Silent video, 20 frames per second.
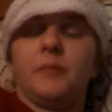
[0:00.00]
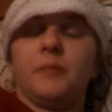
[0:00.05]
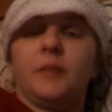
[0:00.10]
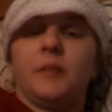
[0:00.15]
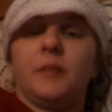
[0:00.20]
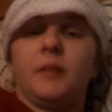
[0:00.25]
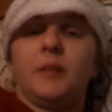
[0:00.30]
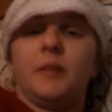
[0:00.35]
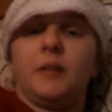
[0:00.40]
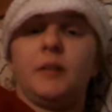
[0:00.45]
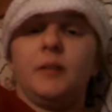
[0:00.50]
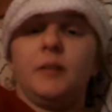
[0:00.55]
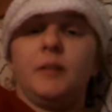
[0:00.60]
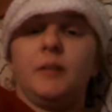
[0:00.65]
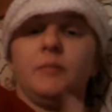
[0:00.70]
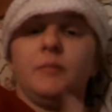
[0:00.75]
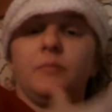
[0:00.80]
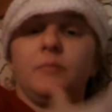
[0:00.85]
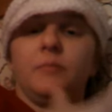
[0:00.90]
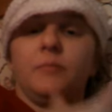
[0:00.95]
the
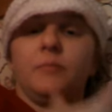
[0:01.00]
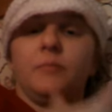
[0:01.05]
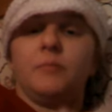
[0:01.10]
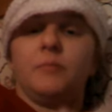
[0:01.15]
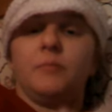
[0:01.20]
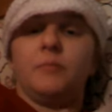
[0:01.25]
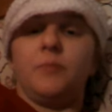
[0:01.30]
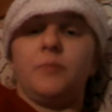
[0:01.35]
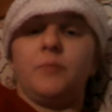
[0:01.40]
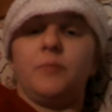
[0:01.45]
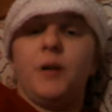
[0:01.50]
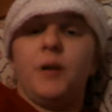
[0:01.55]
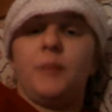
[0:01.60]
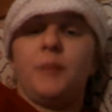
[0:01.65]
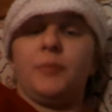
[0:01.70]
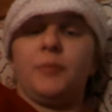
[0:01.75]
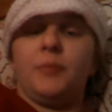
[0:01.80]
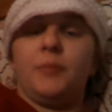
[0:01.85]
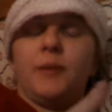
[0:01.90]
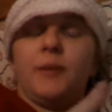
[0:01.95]

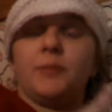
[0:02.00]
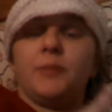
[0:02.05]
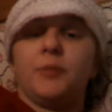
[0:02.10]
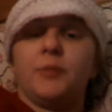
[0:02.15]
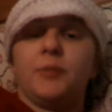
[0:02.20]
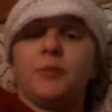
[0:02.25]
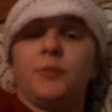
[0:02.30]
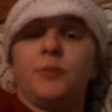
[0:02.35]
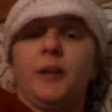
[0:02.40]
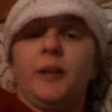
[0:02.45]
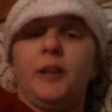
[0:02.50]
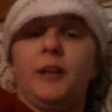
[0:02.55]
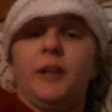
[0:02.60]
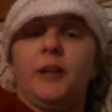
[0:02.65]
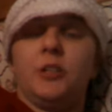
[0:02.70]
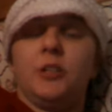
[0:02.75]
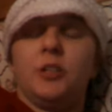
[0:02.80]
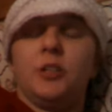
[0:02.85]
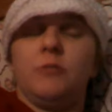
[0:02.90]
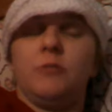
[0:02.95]
upper respiratory
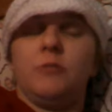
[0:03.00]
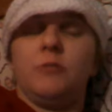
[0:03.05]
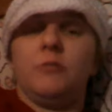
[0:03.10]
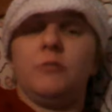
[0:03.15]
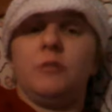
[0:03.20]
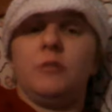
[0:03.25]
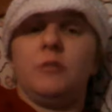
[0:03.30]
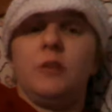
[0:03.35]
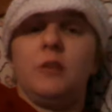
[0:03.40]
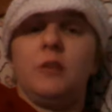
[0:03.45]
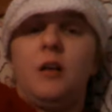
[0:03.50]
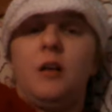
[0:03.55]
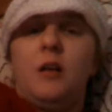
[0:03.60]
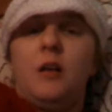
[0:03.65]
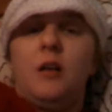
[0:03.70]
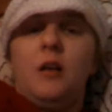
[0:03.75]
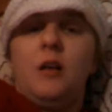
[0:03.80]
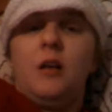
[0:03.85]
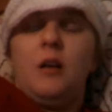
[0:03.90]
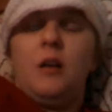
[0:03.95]
issues,
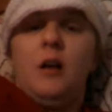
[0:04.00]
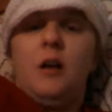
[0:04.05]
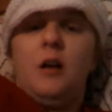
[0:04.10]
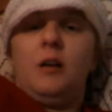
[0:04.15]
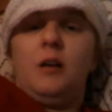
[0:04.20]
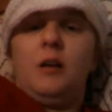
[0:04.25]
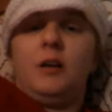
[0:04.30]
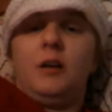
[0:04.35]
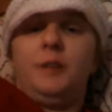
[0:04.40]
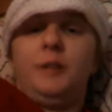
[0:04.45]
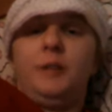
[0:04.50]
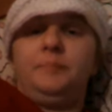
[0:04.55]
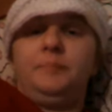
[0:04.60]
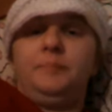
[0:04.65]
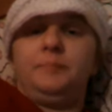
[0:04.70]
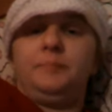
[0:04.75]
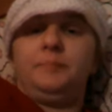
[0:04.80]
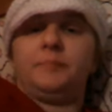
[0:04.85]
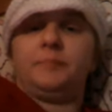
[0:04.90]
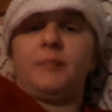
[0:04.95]
um,
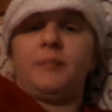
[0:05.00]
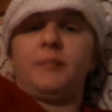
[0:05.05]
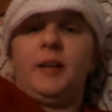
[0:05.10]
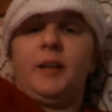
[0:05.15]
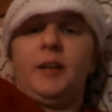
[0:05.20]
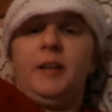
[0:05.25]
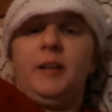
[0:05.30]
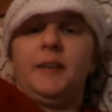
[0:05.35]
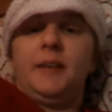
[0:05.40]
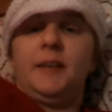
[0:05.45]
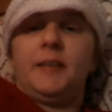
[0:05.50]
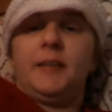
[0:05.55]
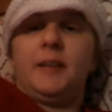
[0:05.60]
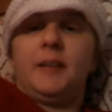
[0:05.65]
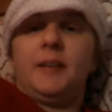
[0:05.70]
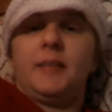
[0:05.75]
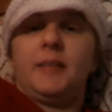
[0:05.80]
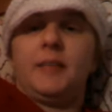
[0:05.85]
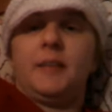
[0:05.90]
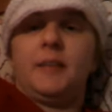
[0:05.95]
and he didn't think.
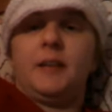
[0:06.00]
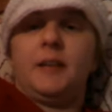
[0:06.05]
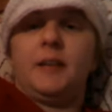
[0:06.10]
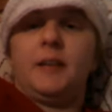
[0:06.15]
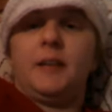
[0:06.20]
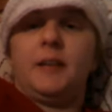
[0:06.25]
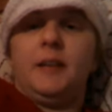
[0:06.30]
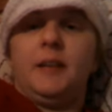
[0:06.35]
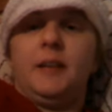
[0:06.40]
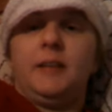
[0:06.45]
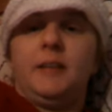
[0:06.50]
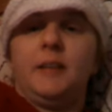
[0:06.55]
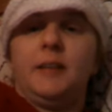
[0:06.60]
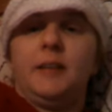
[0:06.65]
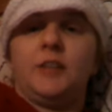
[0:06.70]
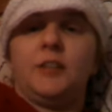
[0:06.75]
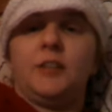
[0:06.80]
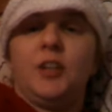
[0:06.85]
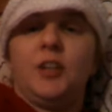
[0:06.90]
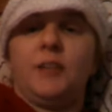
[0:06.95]
He said the
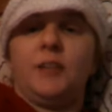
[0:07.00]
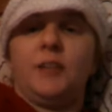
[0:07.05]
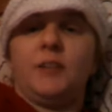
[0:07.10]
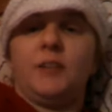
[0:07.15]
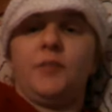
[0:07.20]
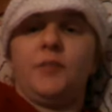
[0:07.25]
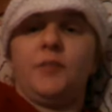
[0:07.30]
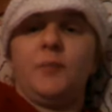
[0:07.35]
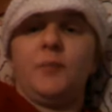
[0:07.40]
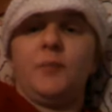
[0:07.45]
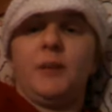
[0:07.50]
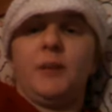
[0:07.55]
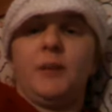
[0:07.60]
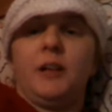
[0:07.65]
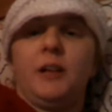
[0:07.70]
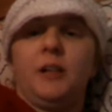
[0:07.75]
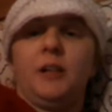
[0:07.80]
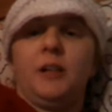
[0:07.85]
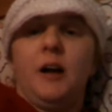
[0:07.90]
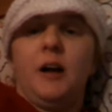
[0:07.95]
chances of it being a
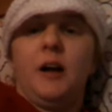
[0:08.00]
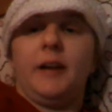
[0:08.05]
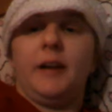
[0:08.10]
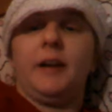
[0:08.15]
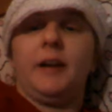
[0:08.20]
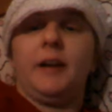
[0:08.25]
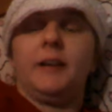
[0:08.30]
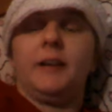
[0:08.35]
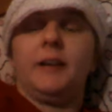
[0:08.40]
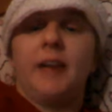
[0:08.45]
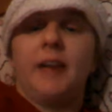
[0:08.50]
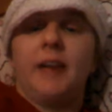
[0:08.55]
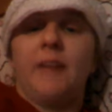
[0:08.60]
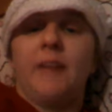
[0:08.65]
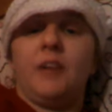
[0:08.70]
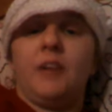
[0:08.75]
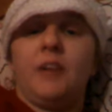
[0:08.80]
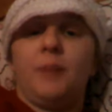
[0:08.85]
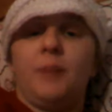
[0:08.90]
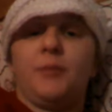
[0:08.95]
clot and having
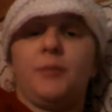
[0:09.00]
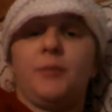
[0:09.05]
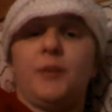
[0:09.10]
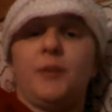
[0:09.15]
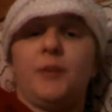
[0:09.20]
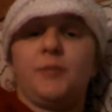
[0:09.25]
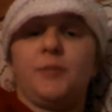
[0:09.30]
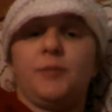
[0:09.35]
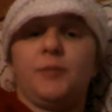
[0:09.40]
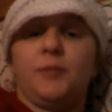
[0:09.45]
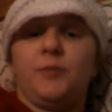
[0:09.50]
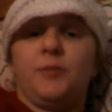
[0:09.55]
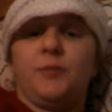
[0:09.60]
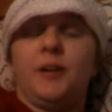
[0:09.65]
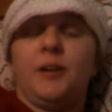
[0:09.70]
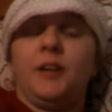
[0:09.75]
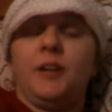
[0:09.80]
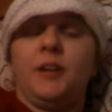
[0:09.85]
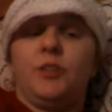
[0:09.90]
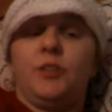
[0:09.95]
upper
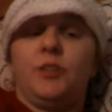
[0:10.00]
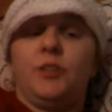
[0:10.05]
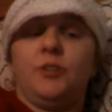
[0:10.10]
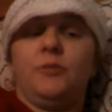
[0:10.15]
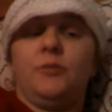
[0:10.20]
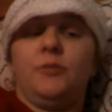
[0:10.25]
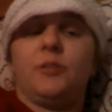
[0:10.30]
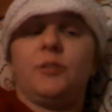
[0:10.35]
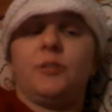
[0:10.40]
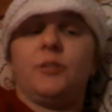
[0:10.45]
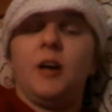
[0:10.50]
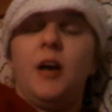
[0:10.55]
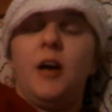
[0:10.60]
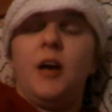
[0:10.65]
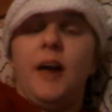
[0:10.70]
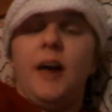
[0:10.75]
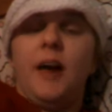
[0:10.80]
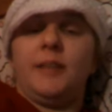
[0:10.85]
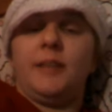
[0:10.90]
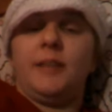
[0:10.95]
respiratory issues
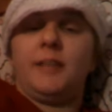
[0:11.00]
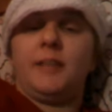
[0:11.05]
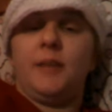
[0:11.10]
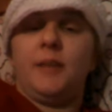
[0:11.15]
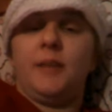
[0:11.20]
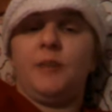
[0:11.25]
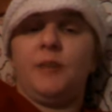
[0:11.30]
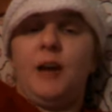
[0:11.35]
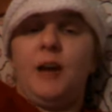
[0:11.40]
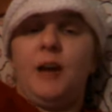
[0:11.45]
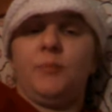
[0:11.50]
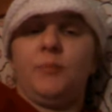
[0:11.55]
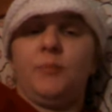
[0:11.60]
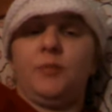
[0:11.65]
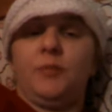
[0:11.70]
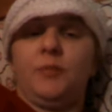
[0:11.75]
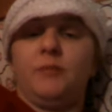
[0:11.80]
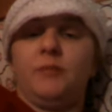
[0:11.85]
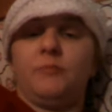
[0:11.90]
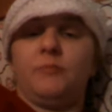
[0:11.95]
at the same time
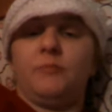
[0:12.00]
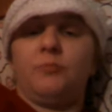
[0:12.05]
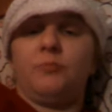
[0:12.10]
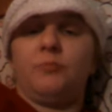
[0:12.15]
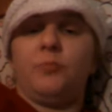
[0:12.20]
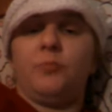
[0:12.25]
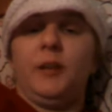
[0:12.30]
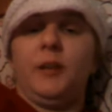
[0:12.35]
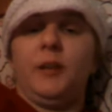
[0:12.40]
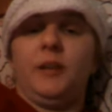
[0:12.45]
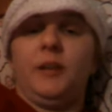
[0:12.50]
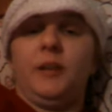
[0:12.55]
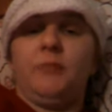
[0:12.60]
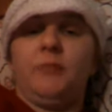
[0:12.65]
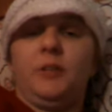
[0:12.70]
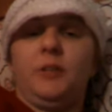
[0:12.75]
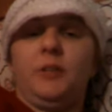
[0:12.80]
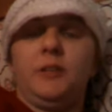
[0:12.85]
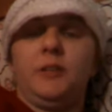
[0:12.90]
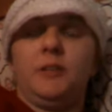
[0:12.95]
was really,
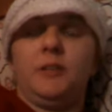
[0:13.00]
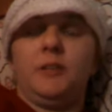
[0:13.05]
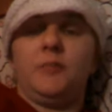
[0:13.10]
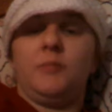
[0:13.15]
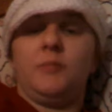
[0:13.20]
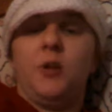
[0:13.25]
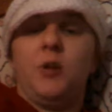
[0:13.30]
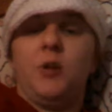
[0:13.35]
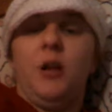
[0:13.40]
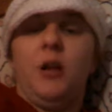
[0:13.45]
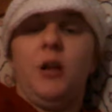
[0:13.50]
really small.